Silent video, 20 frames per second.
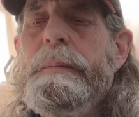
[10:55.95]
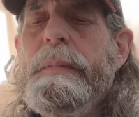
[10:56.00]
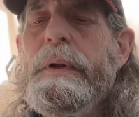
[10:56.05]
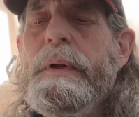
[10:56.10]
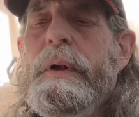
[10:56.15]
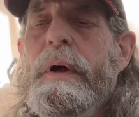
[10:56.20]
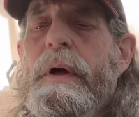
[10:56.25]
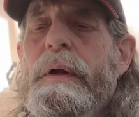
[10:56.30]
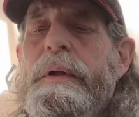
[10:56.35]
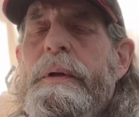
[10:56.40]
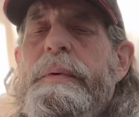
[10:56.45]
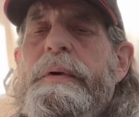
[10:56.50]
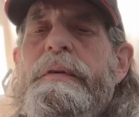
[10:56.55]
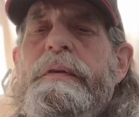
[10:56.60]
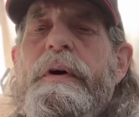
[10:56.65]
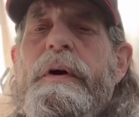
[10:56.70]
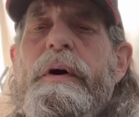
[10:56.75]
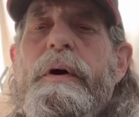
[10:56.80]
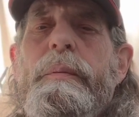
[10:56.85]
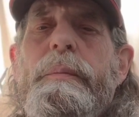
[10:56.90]
along the
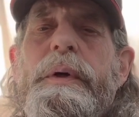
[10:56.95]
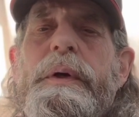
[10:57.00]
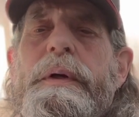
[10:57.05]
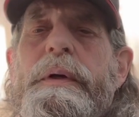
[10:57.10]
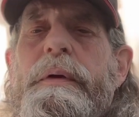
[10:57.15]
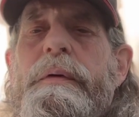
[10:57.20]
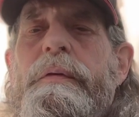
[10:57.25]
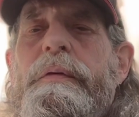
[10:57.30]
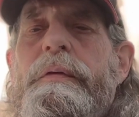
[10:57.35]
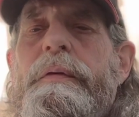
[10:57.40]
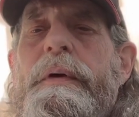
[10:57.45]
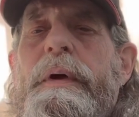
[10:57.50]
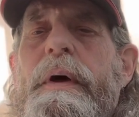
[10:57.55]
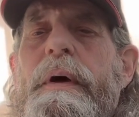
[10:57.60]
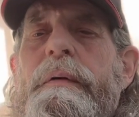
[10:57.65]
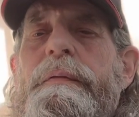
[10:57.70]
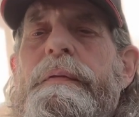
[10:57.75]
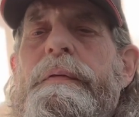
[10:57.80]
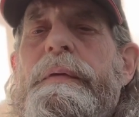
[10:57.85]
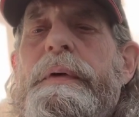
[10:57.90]
Potomac and
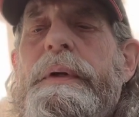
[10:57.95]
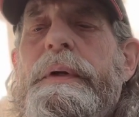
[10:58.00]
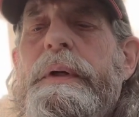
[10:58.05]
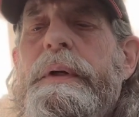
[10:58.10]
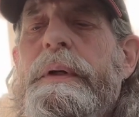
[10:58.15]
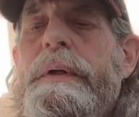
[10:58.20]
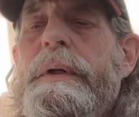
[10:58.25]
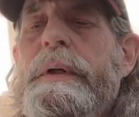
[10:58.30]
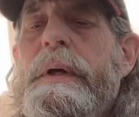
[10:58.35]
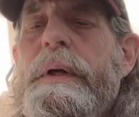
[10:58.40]
stuff and